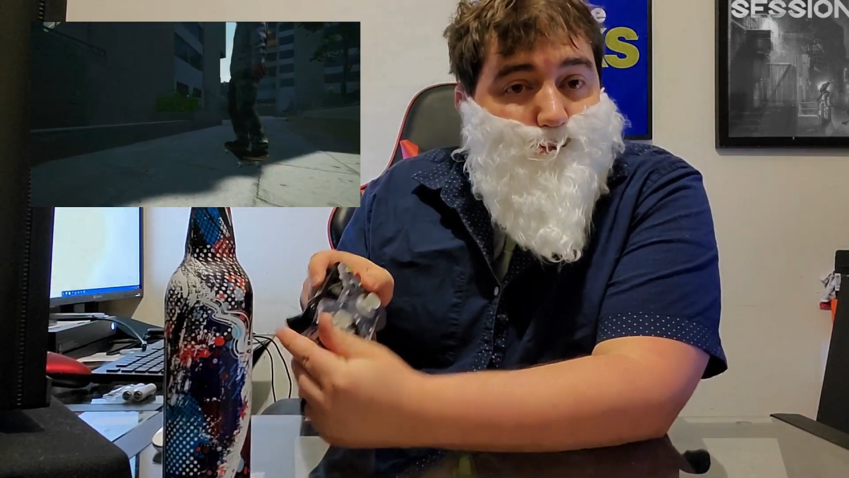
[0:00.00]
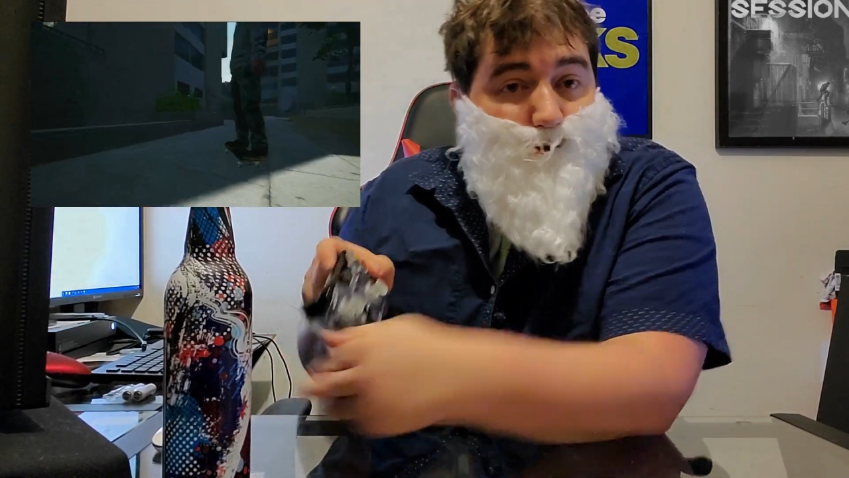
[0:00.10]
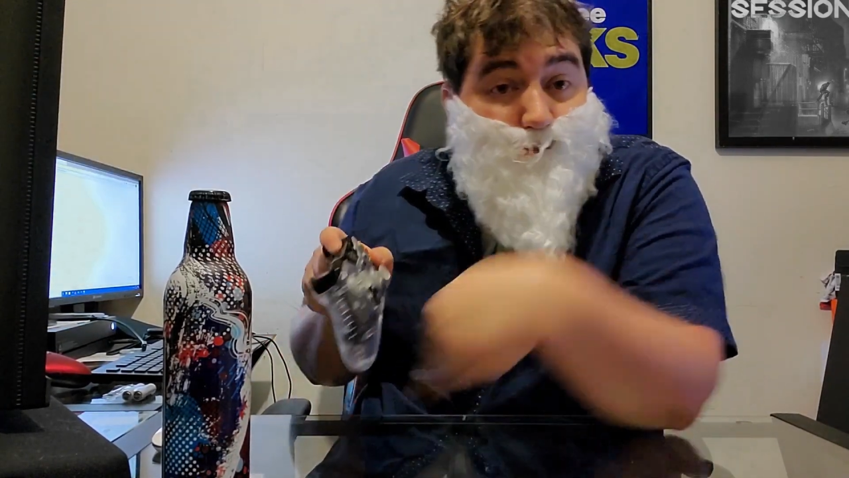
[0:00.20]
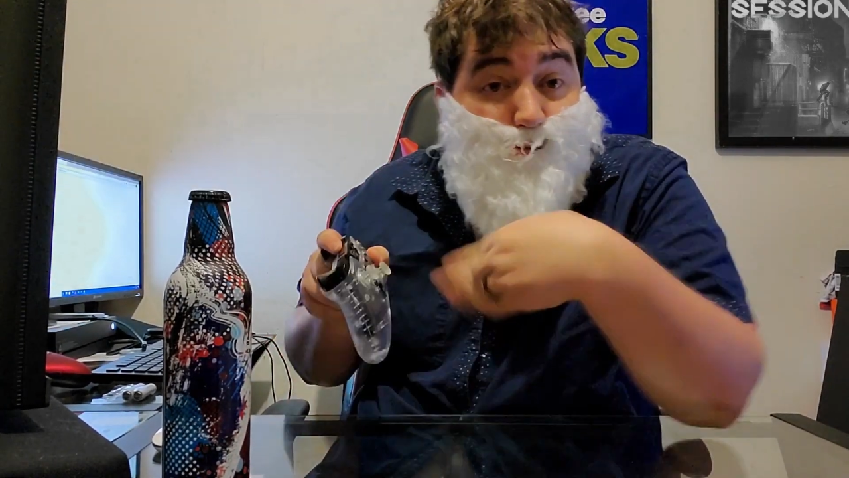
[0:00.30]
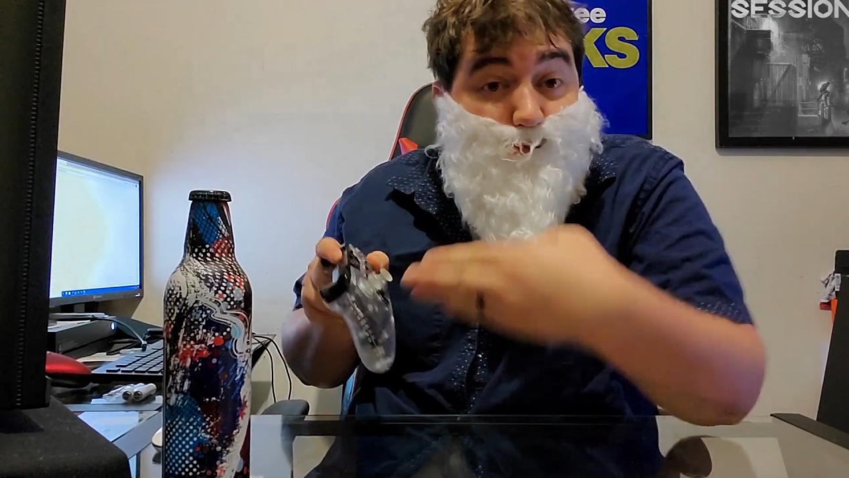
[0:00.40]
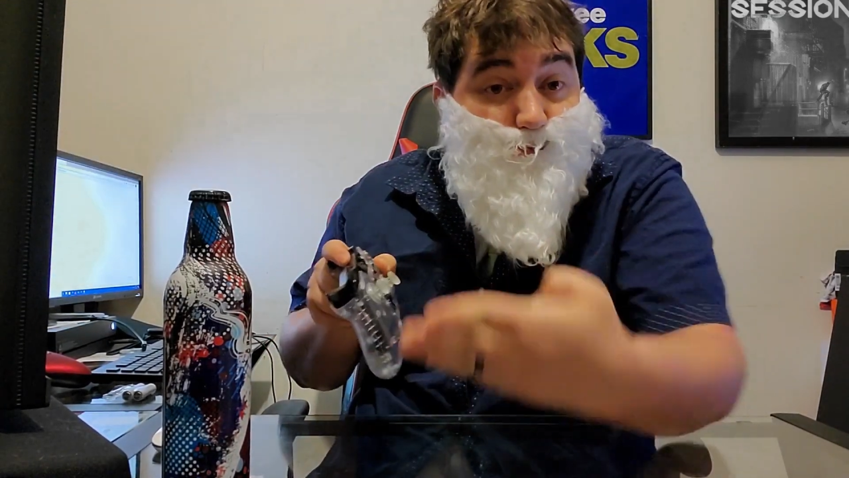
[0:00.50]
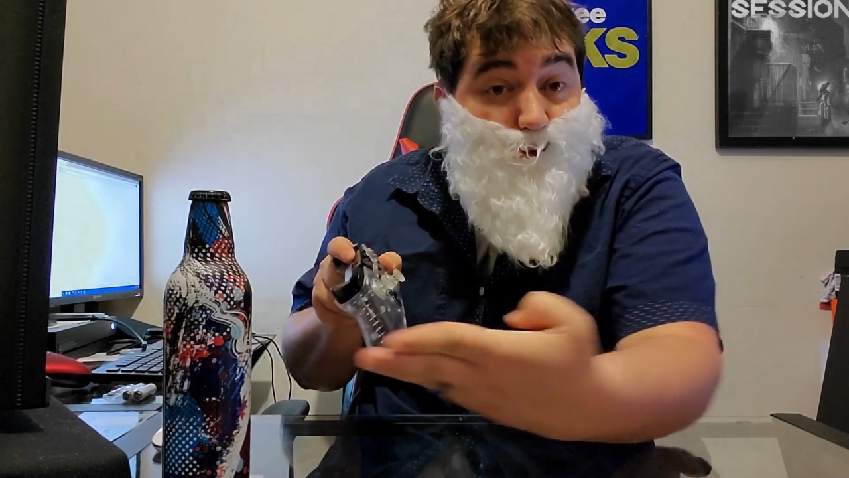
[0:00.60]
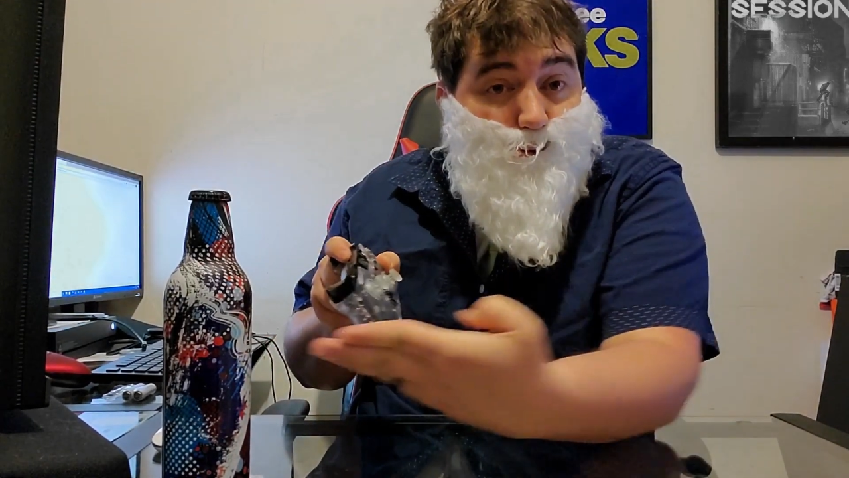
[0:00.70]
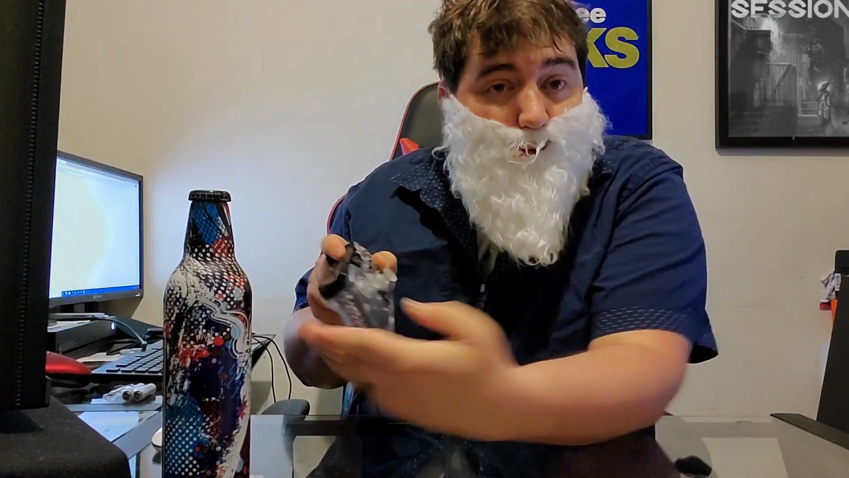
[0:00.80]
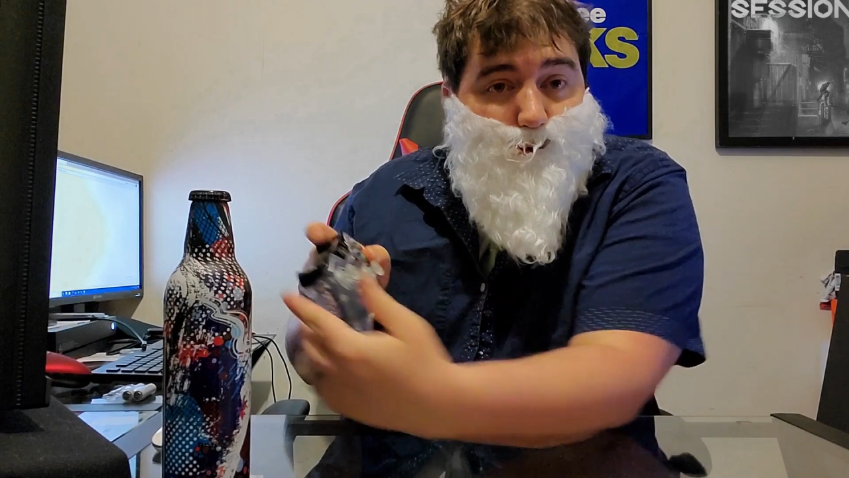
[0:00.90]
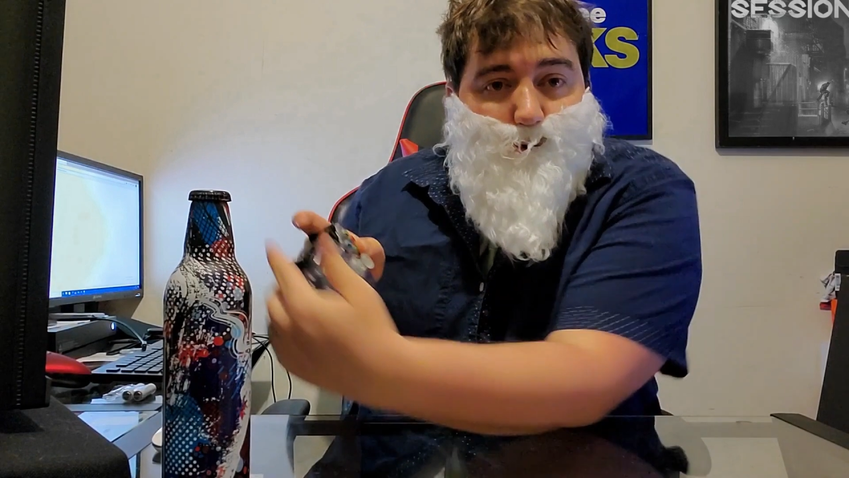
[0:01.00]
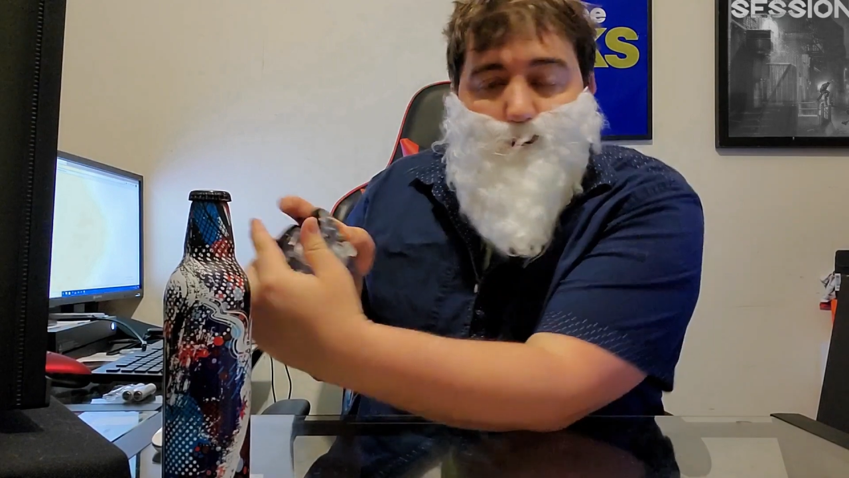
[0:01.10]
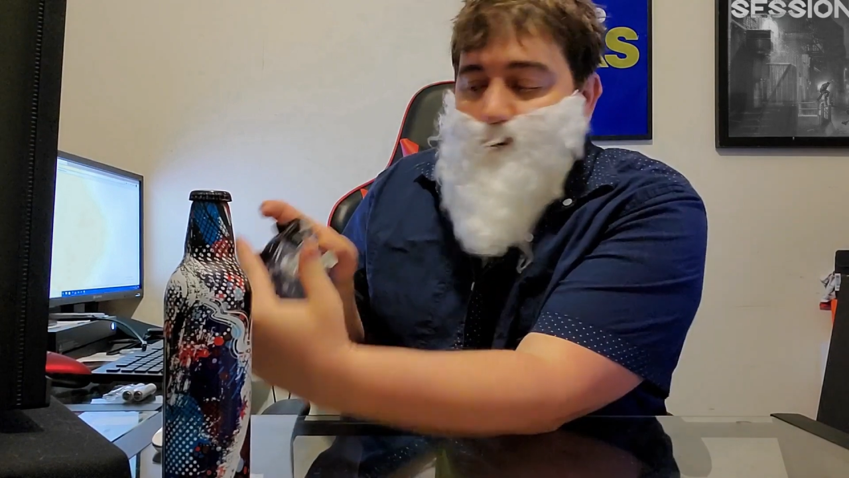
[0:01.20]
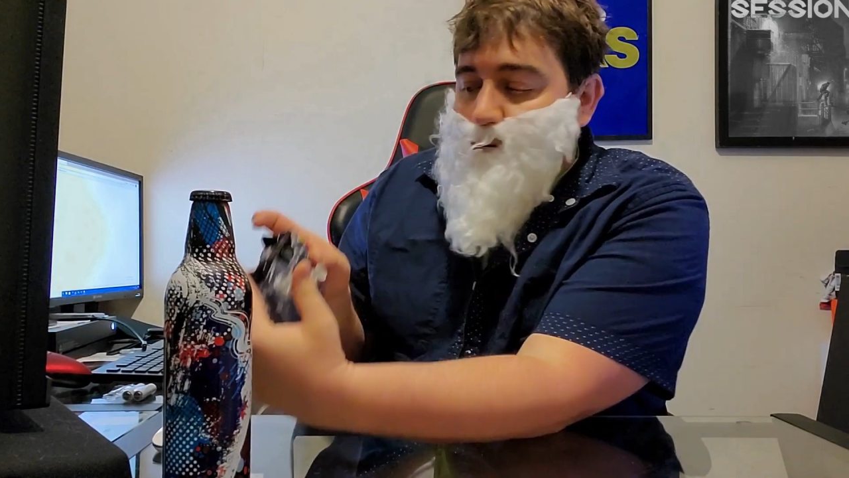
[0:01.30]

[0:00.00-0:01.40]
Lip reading: move forward,